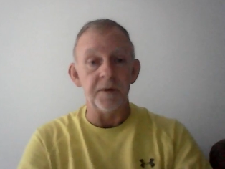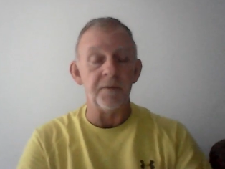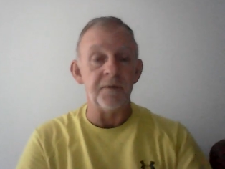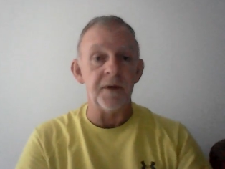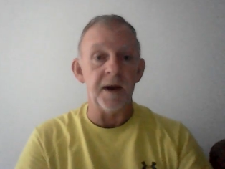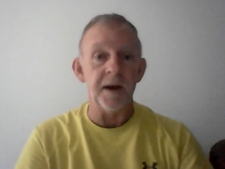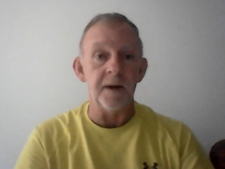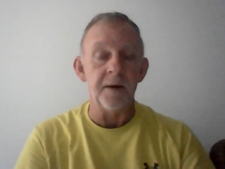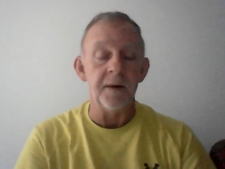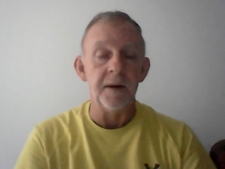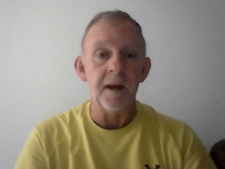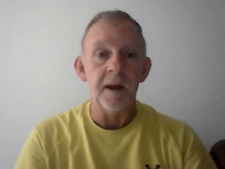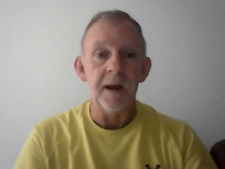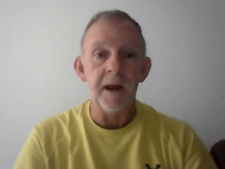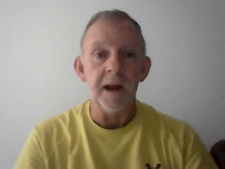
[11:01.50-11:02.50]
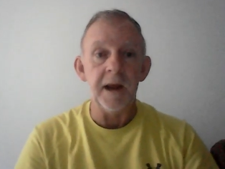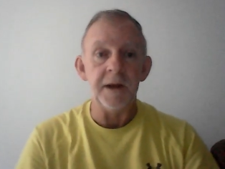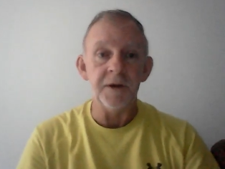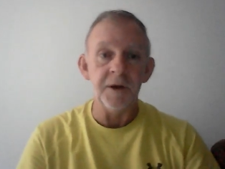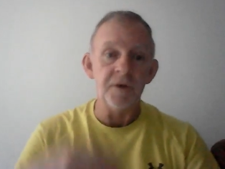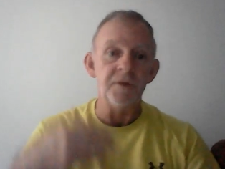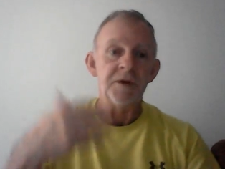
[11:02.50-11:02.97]
the fear
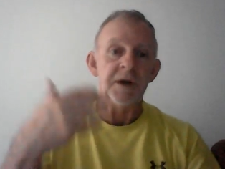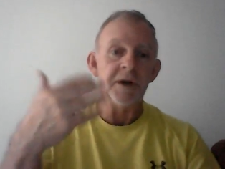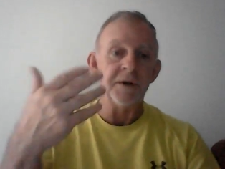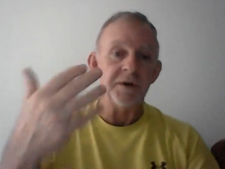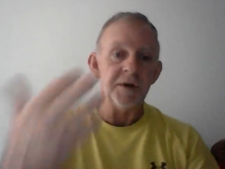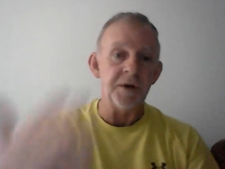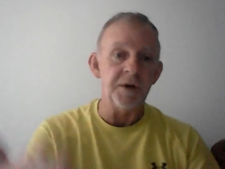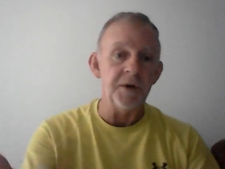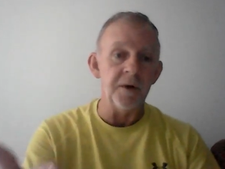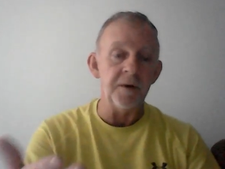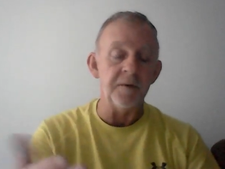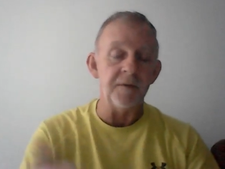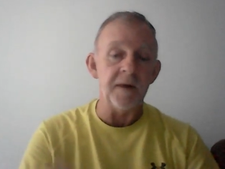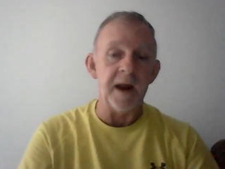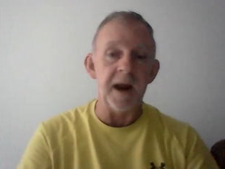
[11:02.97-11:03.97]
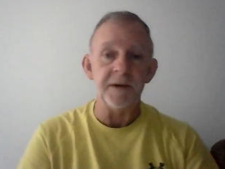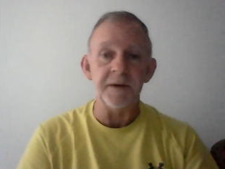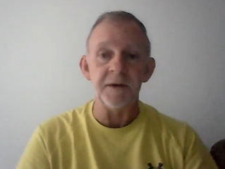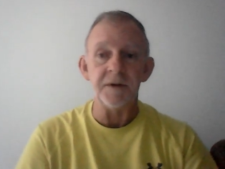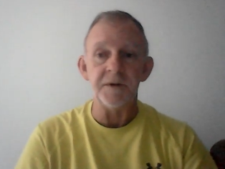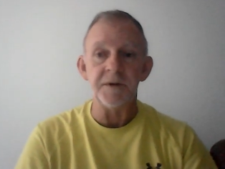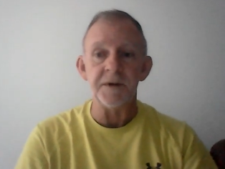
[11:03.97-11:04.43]
and use it to your
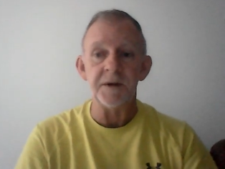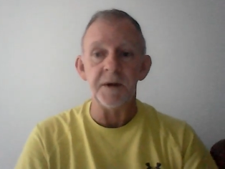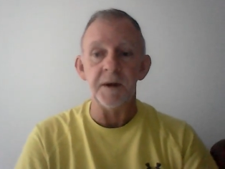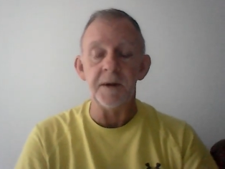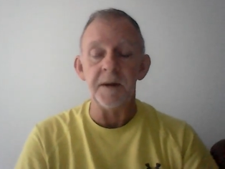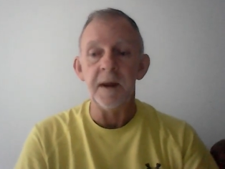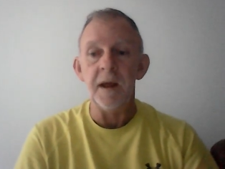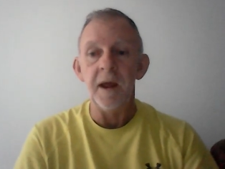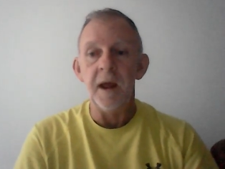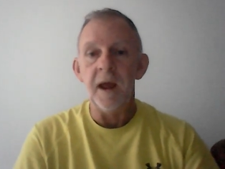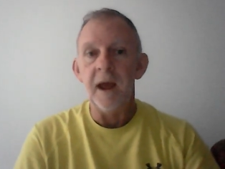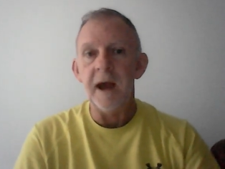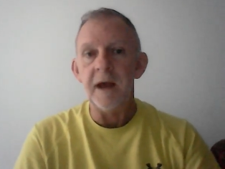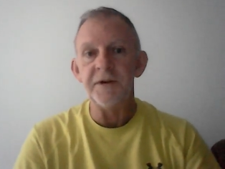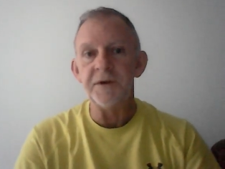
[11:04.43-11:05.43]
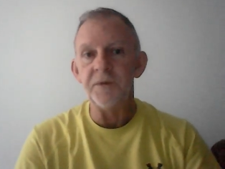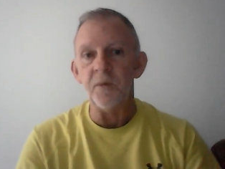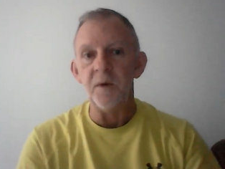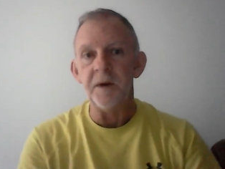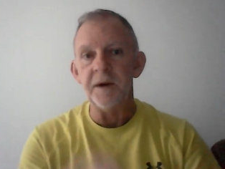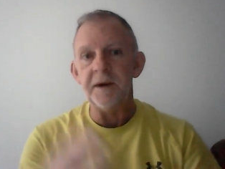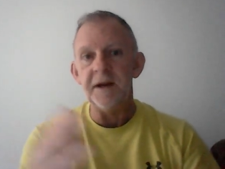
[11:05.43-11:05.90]
advantage. So I just
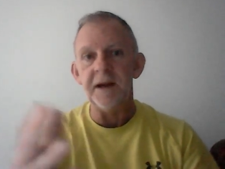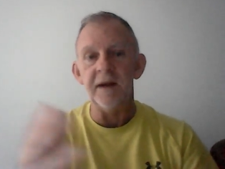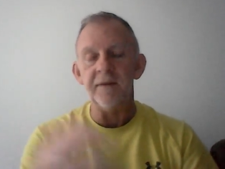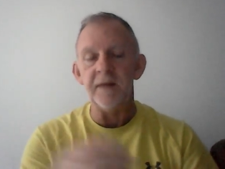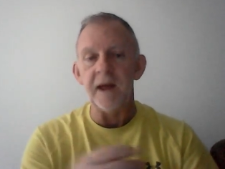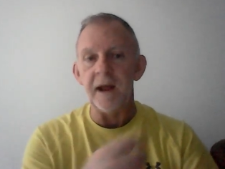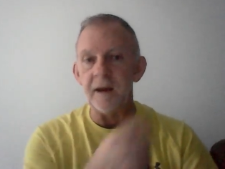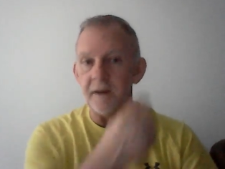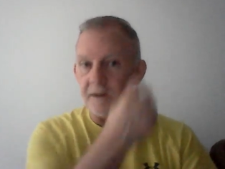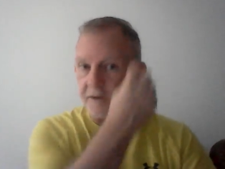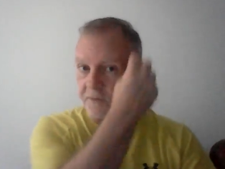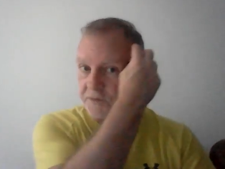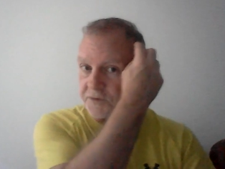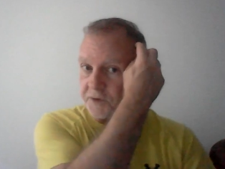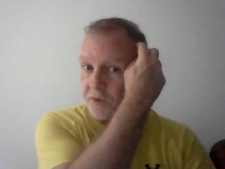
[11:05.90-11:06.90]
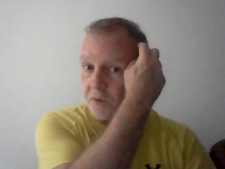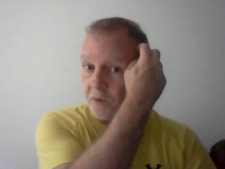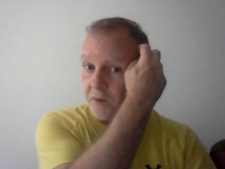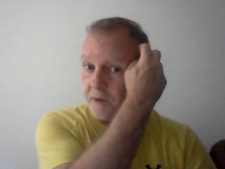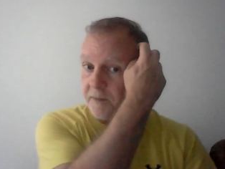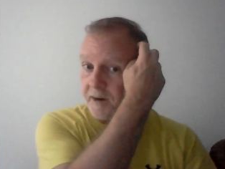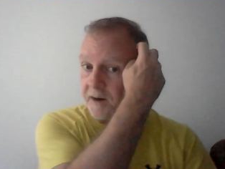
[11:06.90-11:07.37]
wanted to give that little
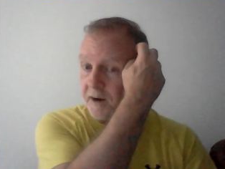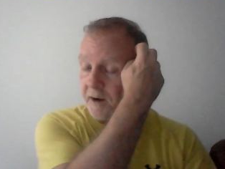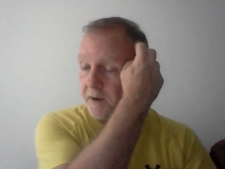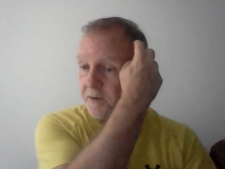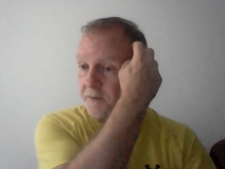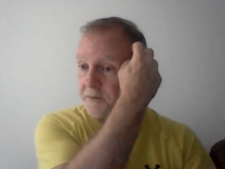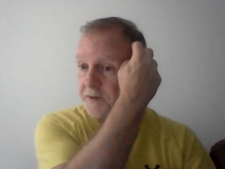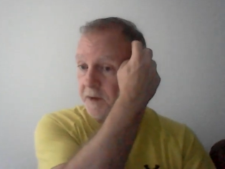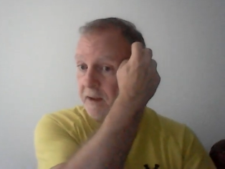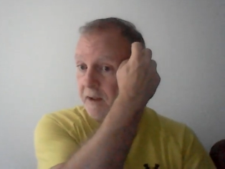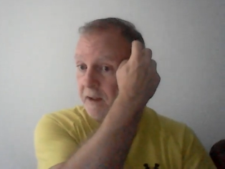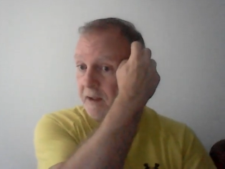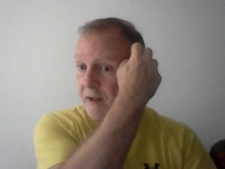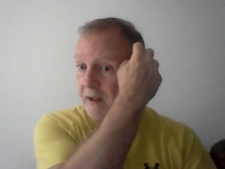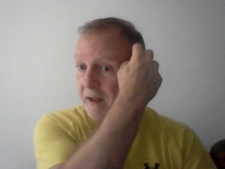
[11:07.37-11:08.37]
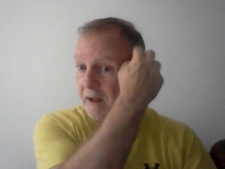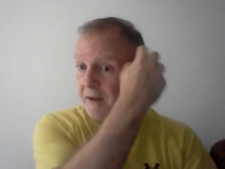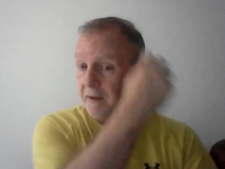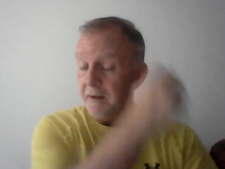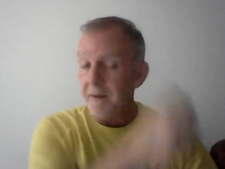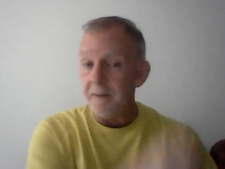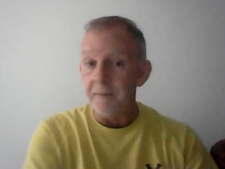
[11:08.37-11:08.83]
story because
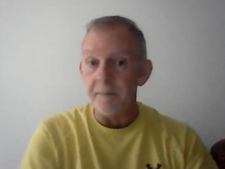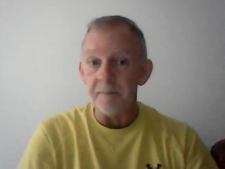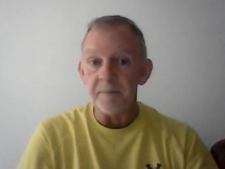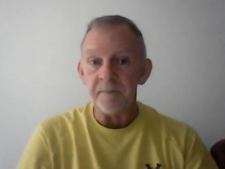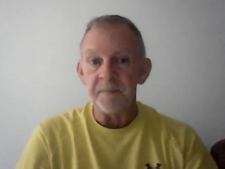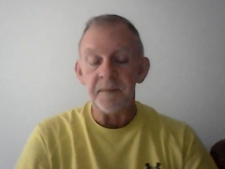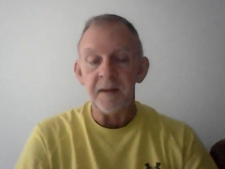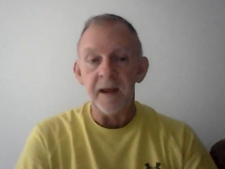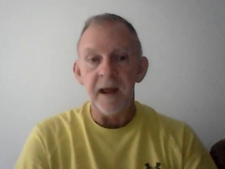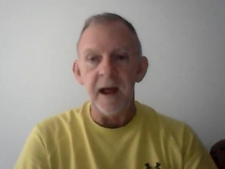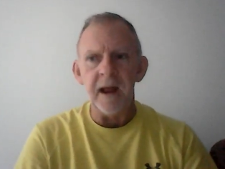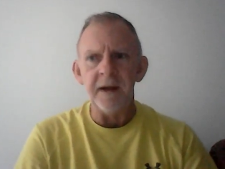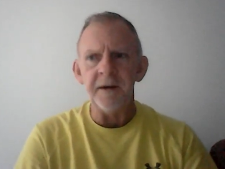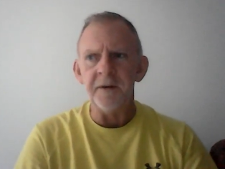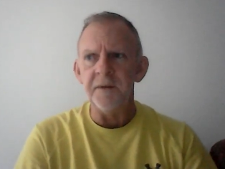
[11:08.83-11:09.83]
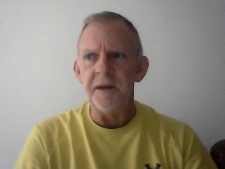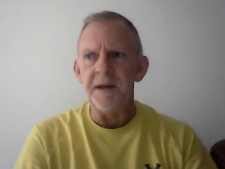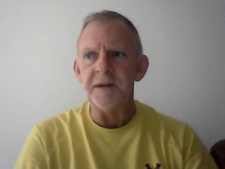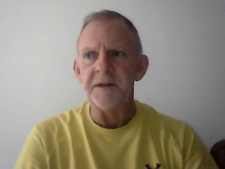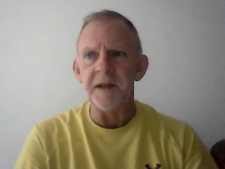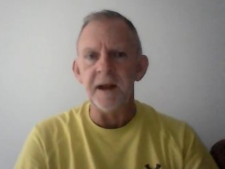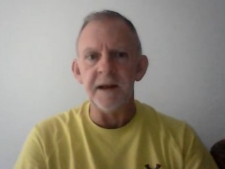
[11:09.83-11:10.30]
uh, I knew
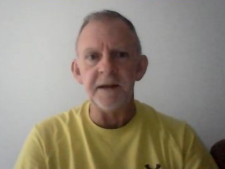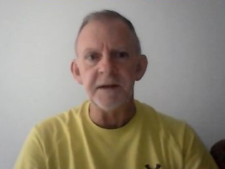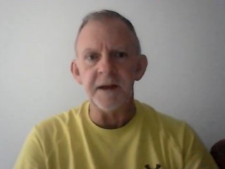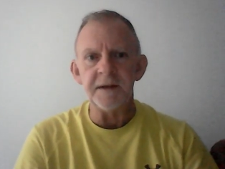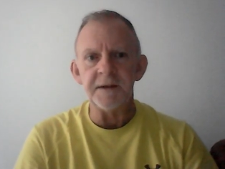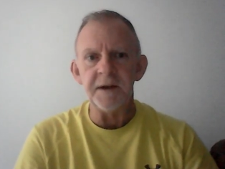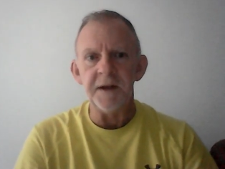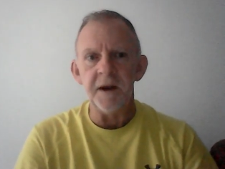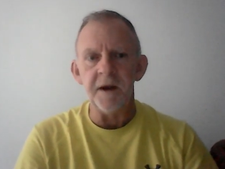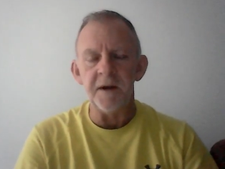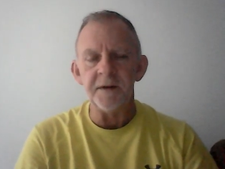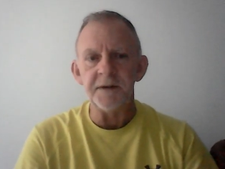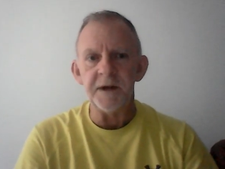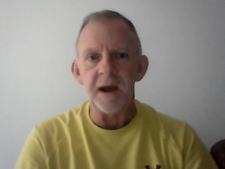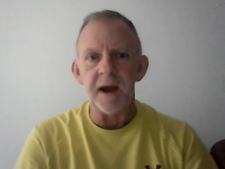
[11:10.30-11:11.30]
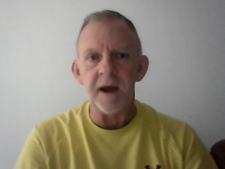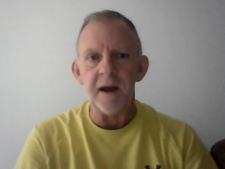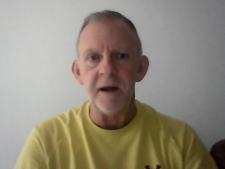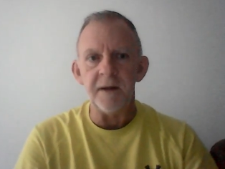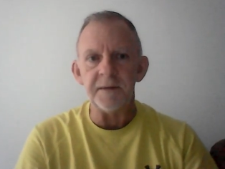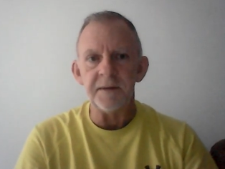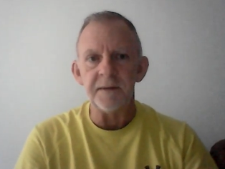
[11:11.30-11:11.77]
these things as a young
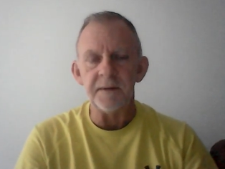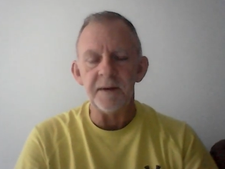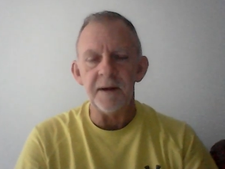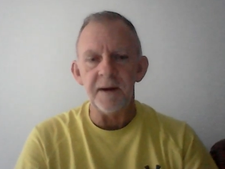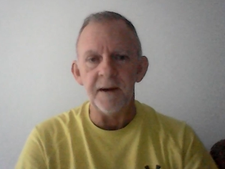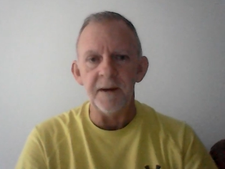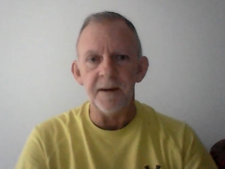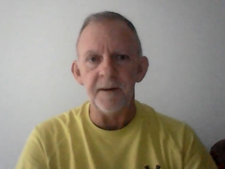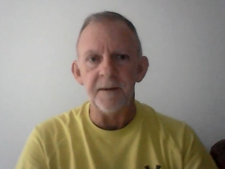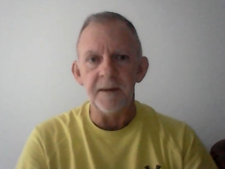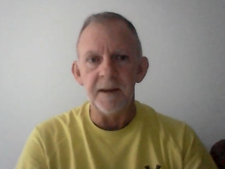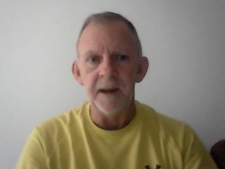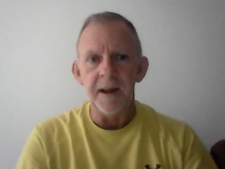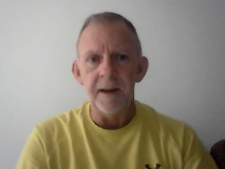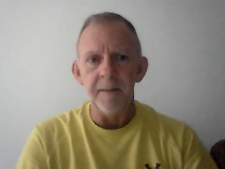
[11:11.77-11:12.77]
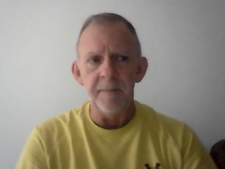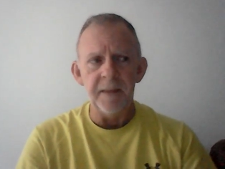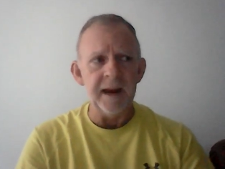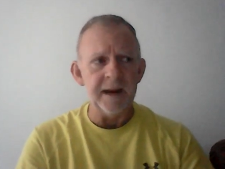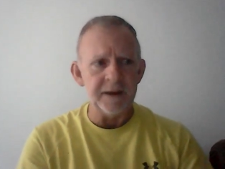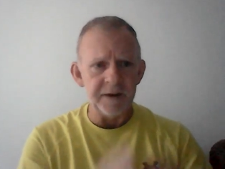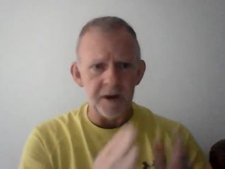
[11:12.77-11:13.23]
child. Uh,
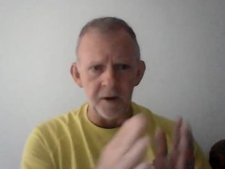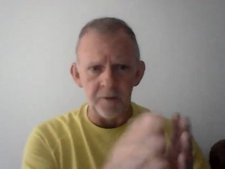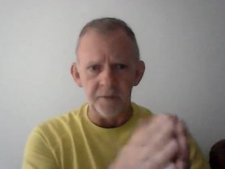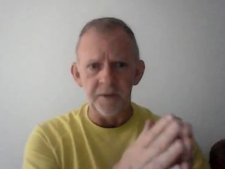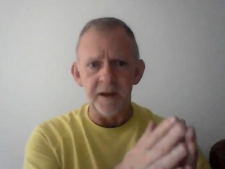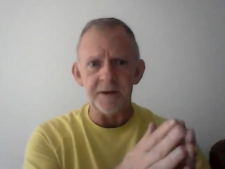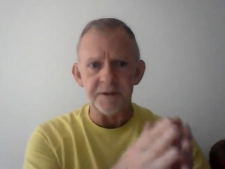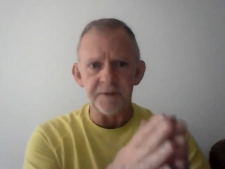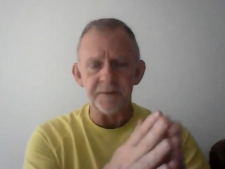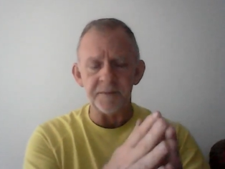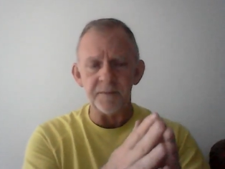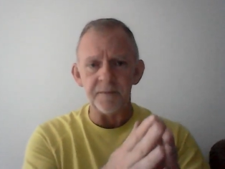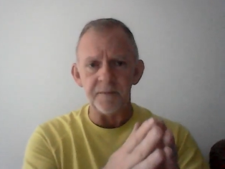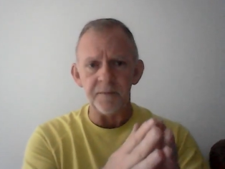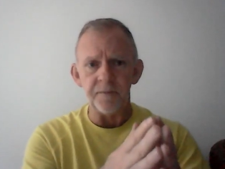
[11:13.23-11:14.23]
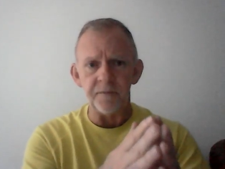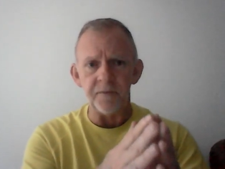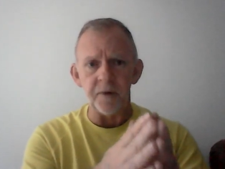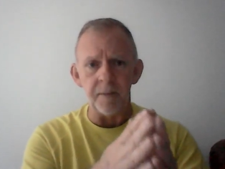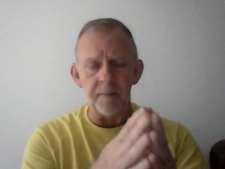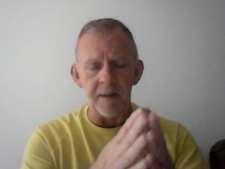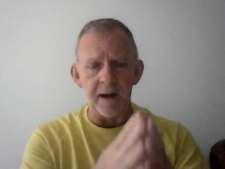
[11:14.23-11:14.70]
being told this
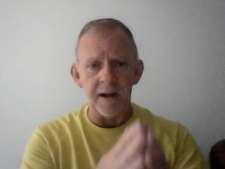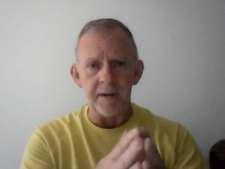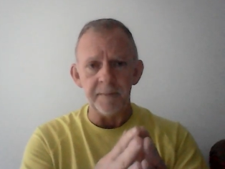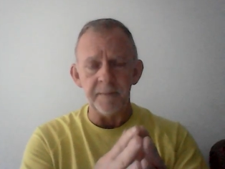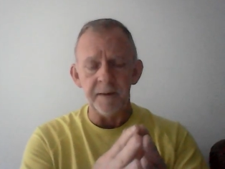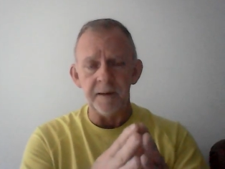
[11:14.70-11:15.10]
from my